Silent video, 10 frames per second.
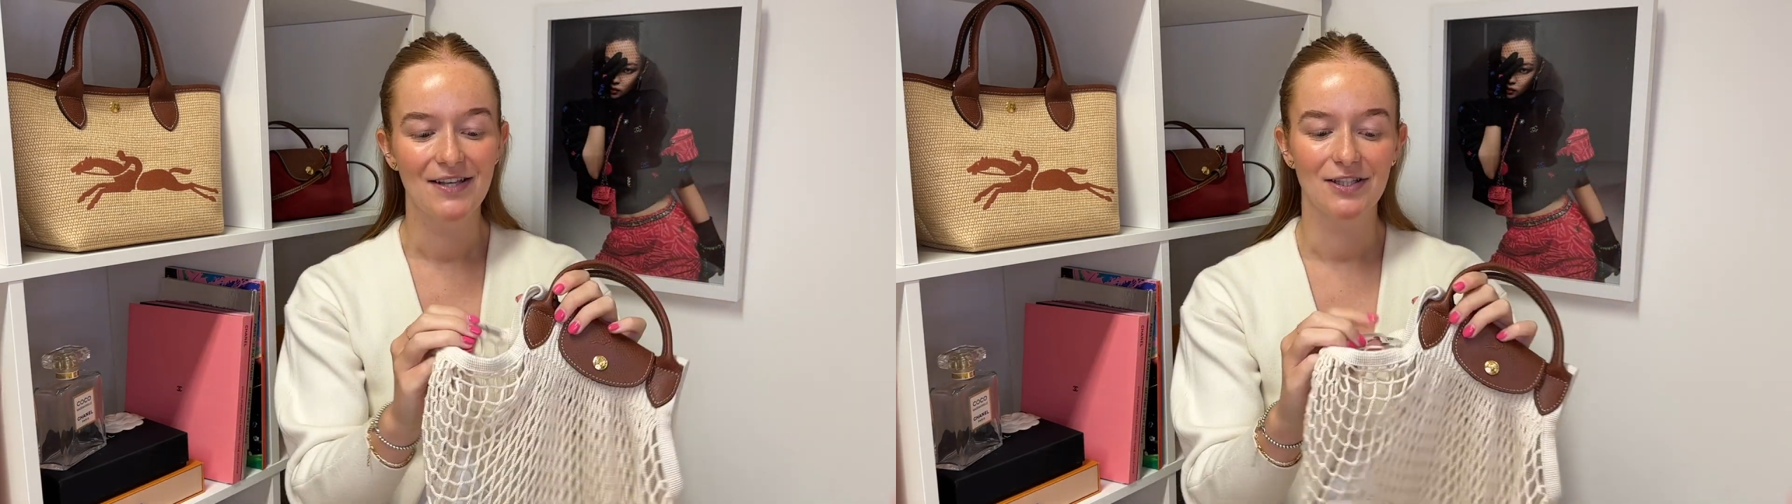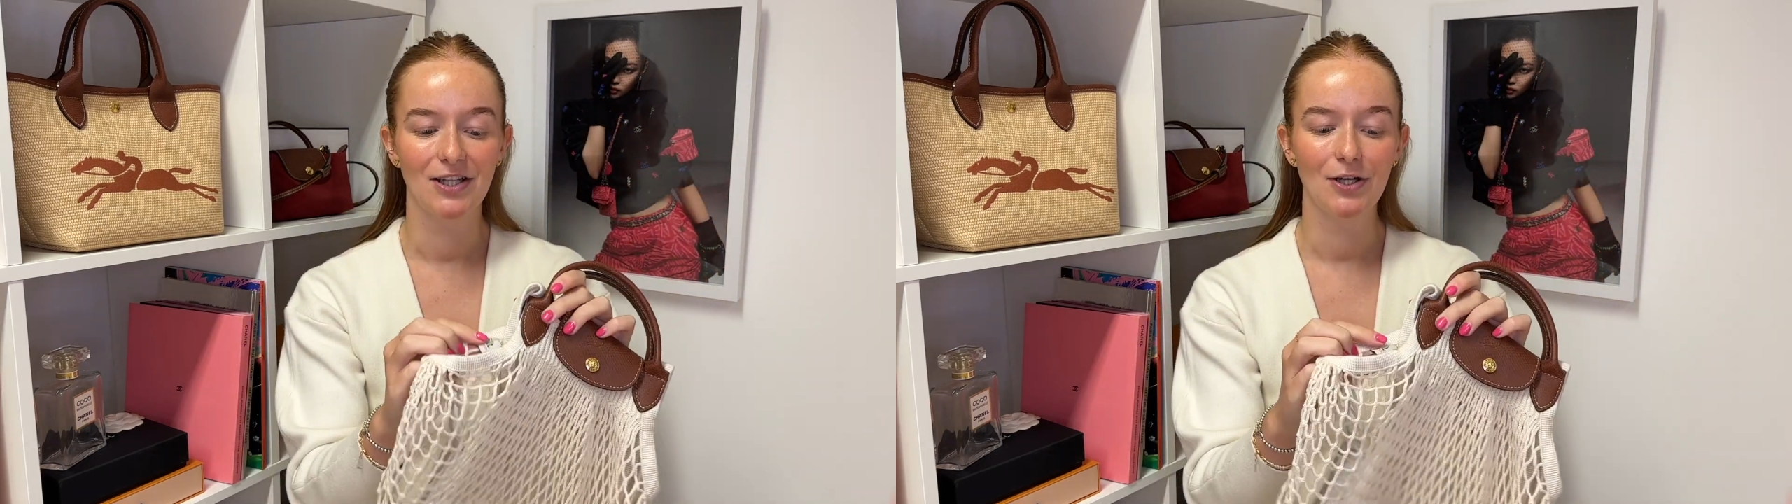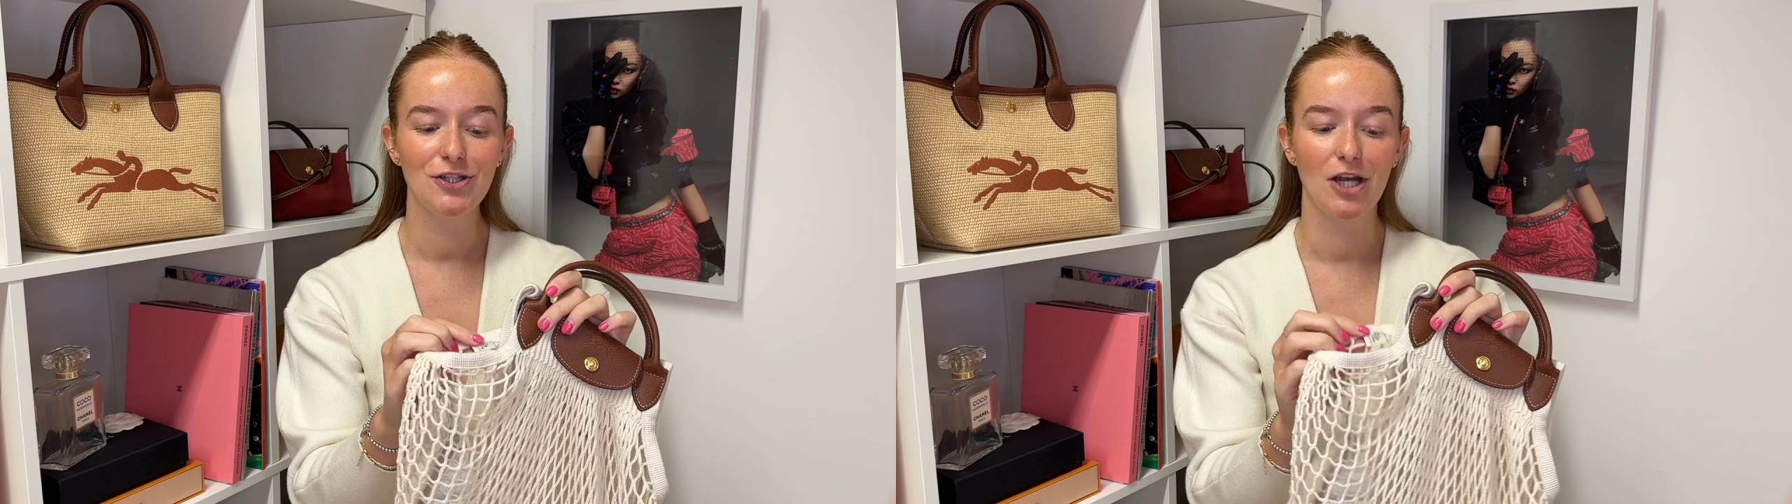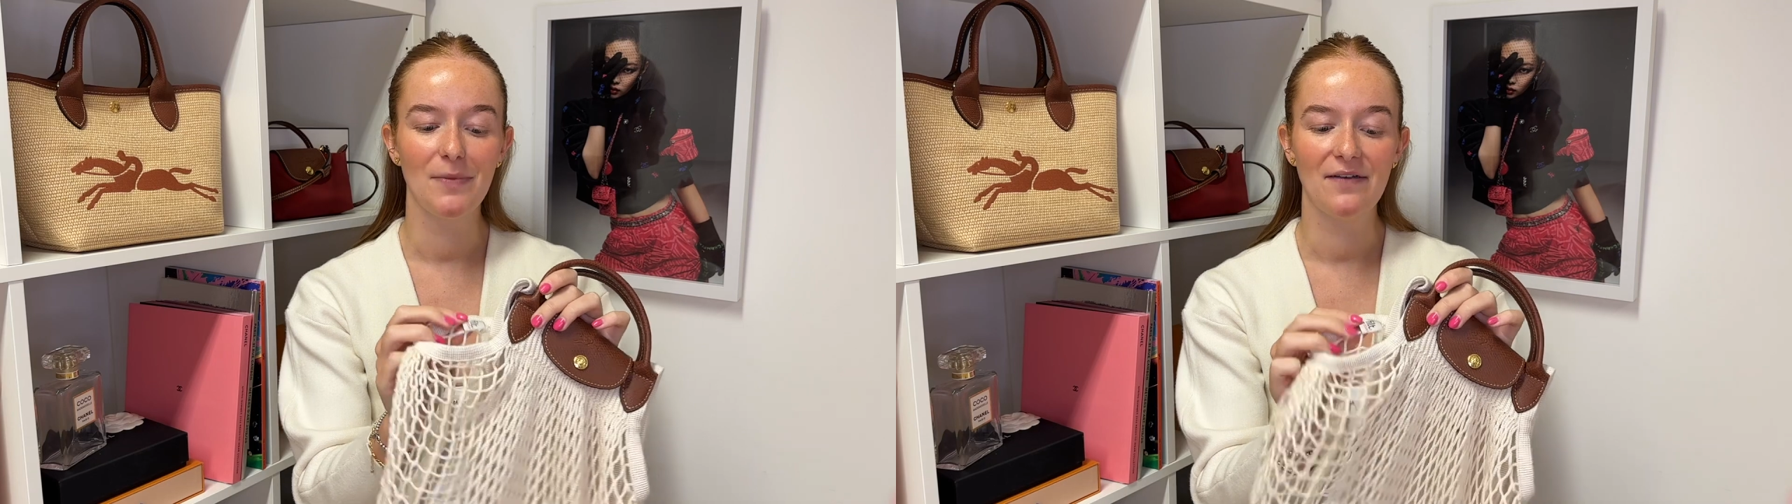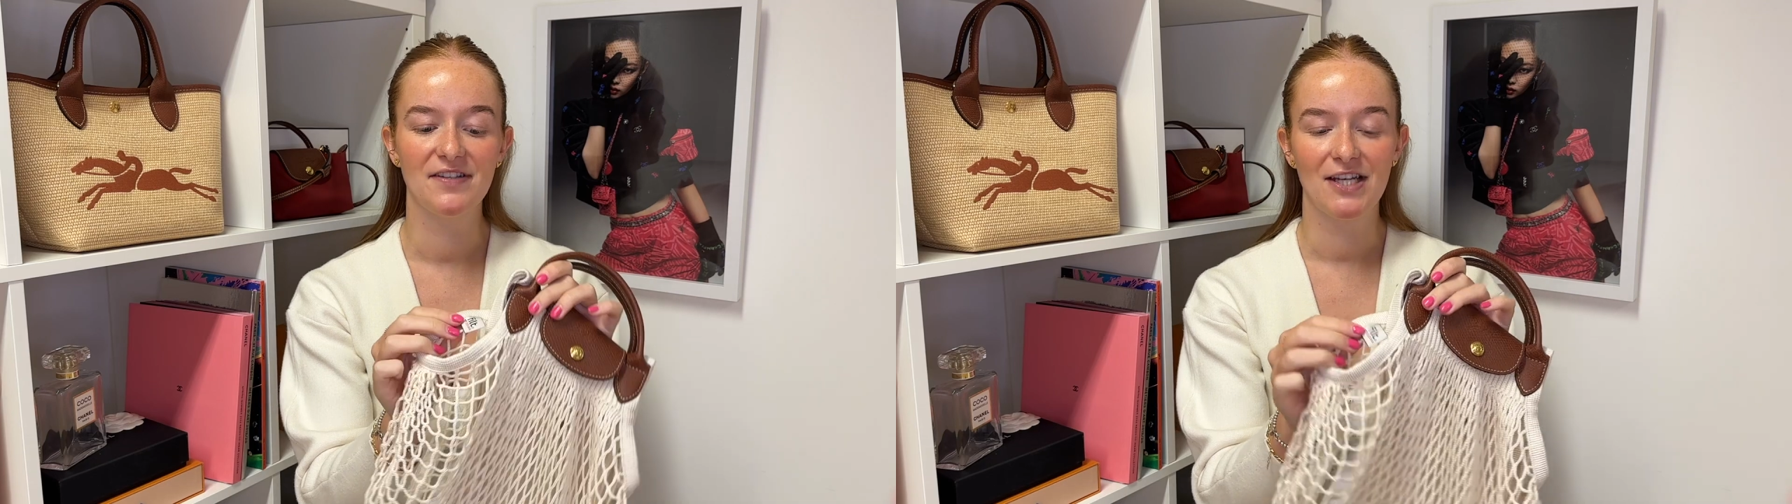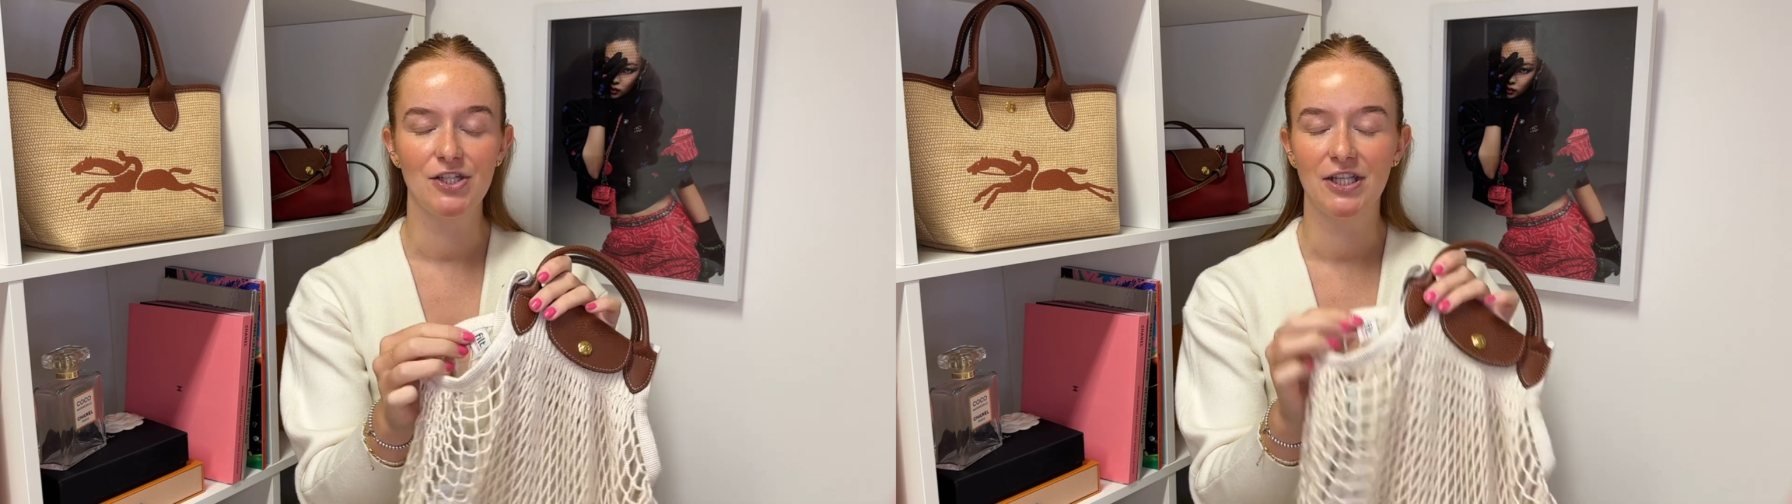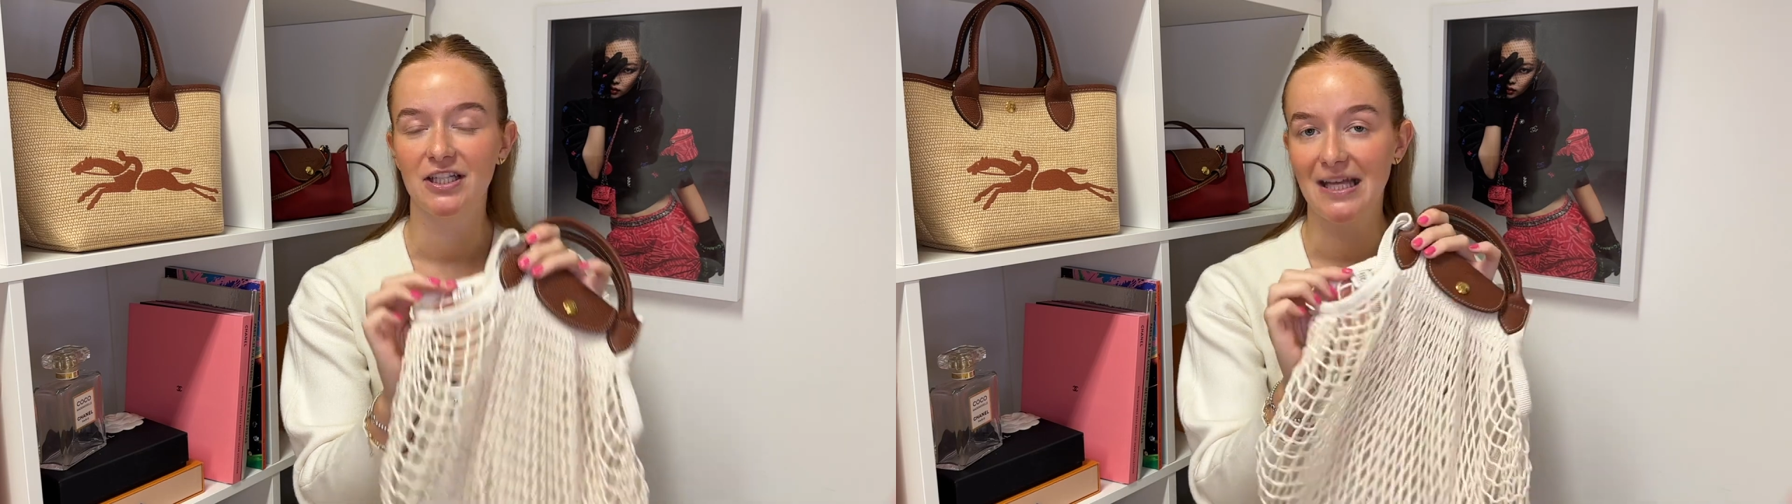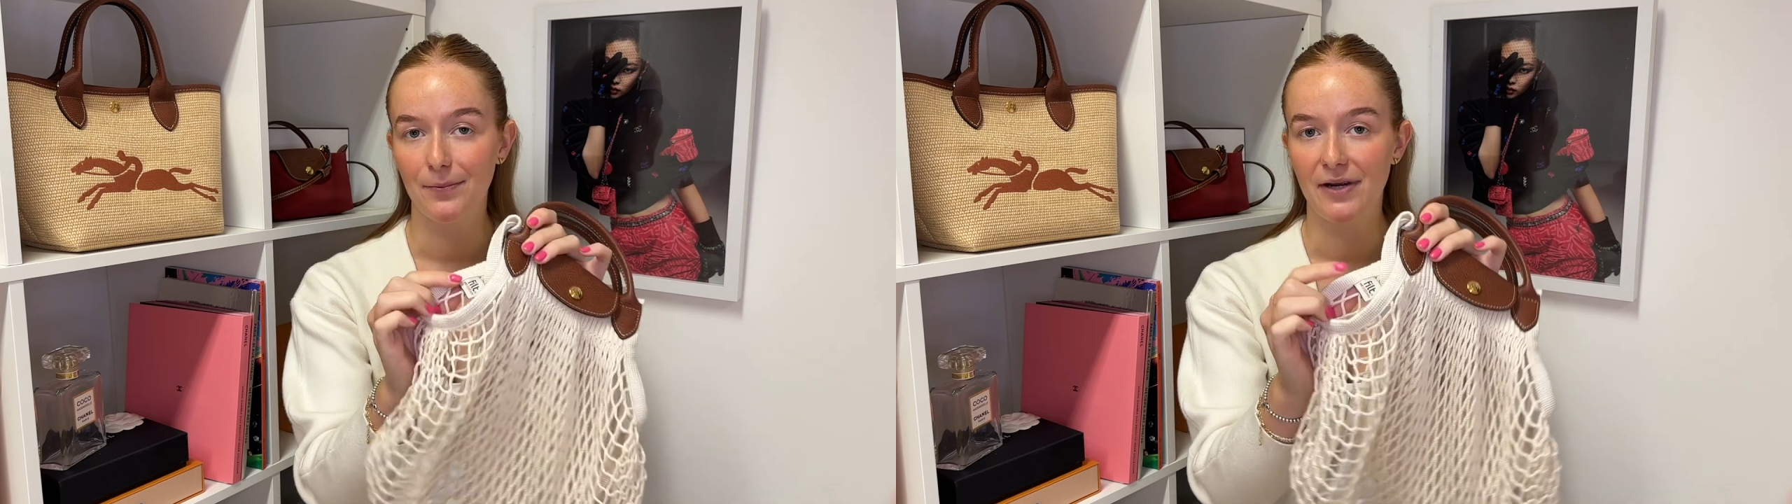So Longchamp have essentially
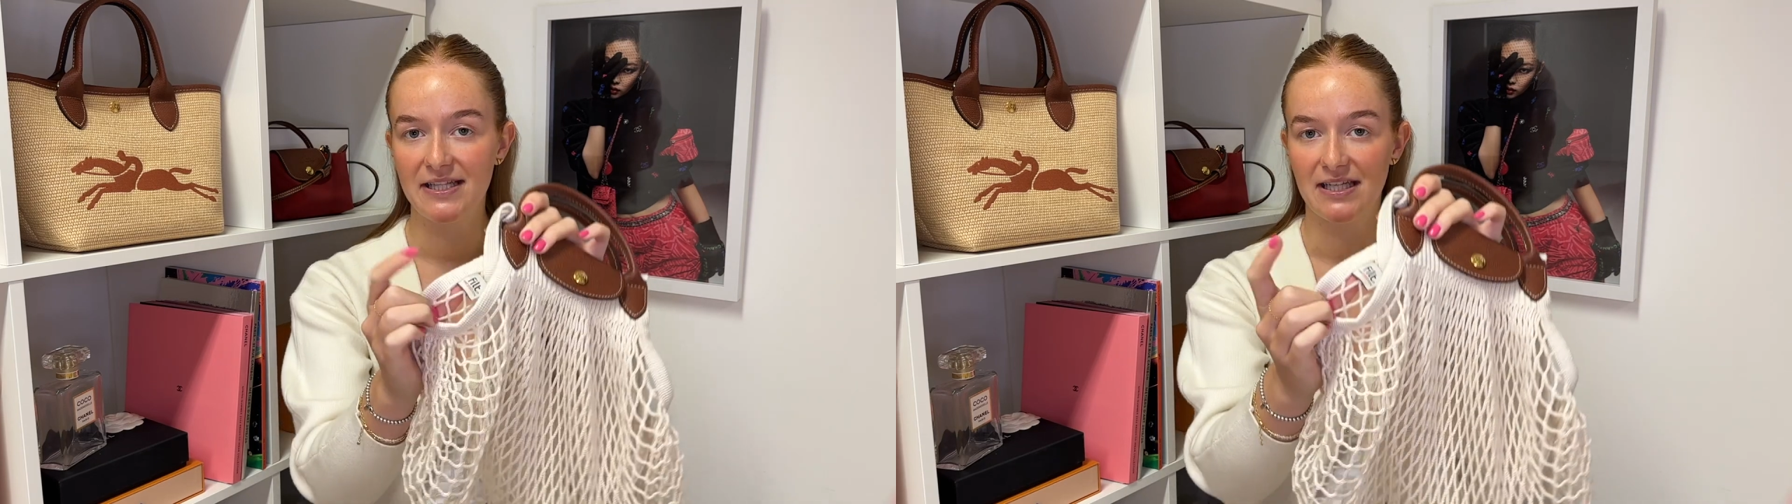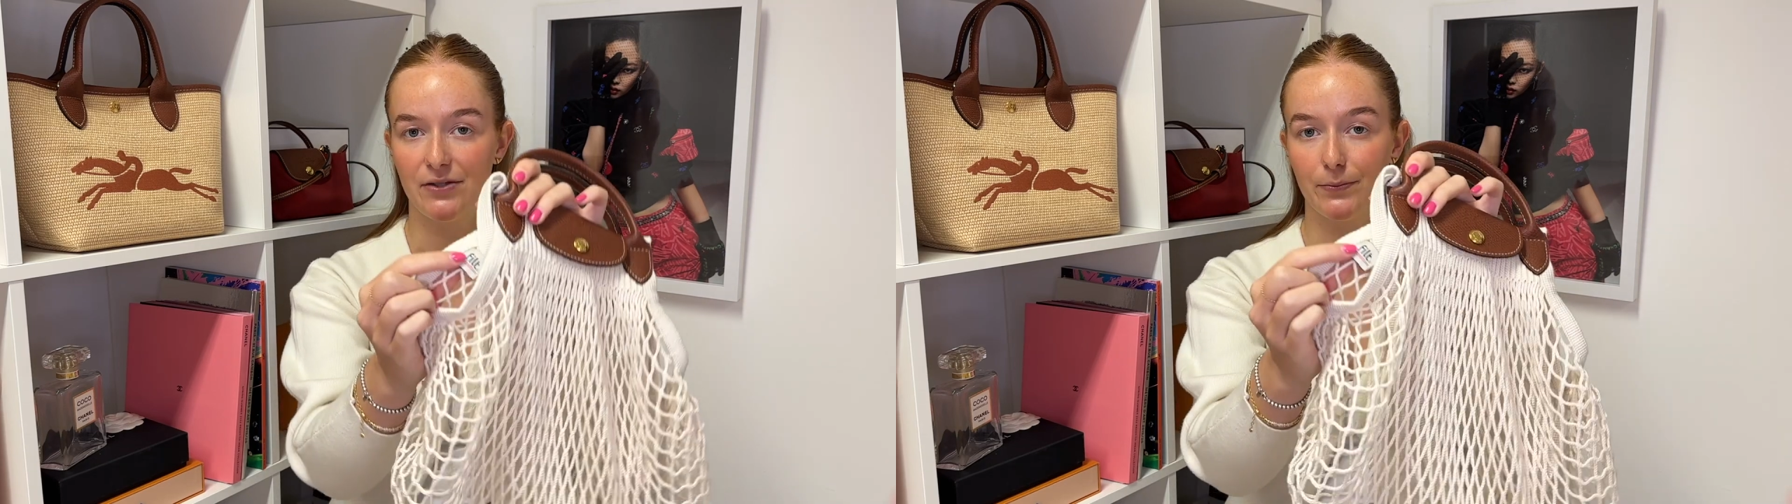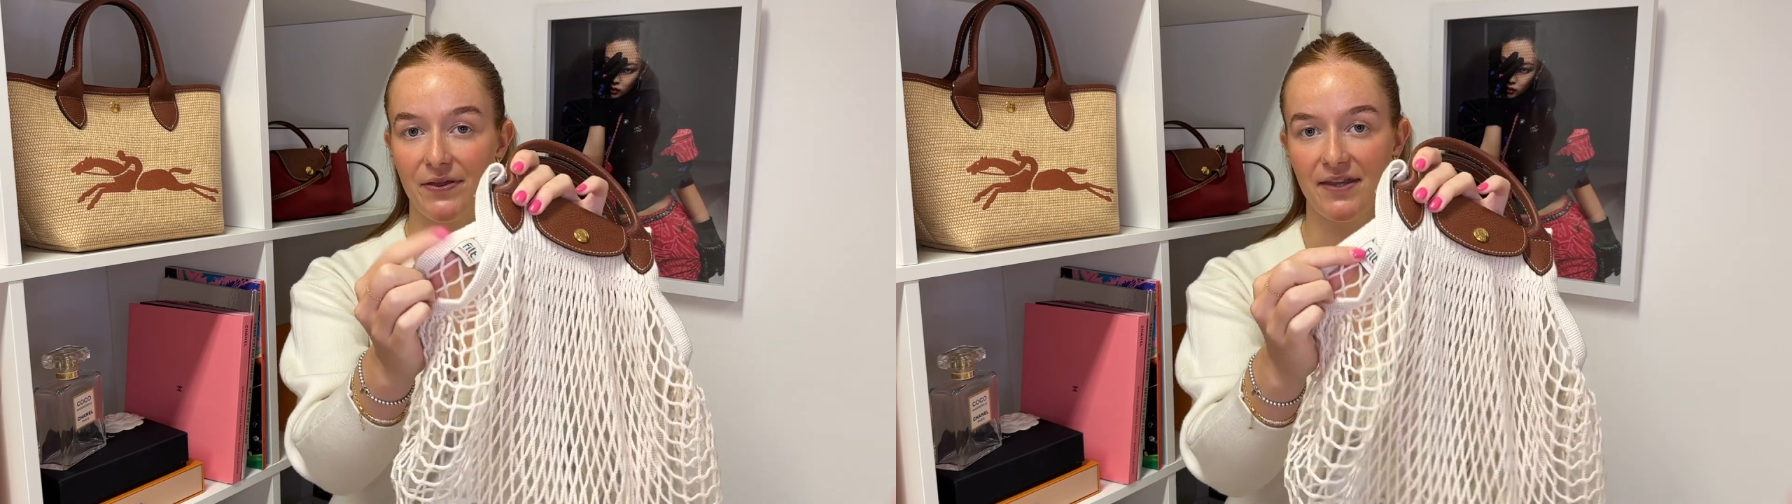collaborated with